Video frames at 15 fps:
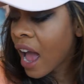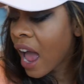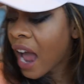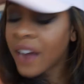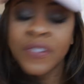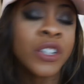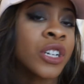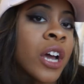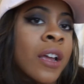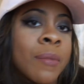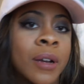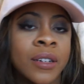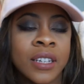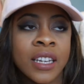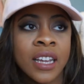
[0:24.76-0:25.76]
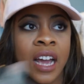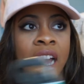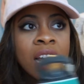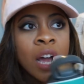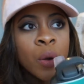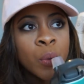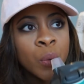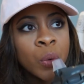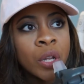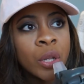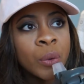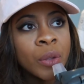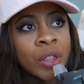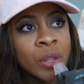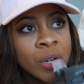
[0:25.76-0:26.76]
After talking about tea, I got
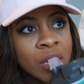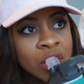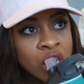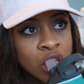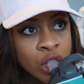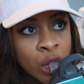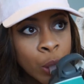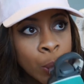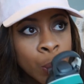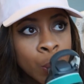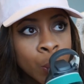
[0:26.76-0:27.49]
really, really thirsty, so.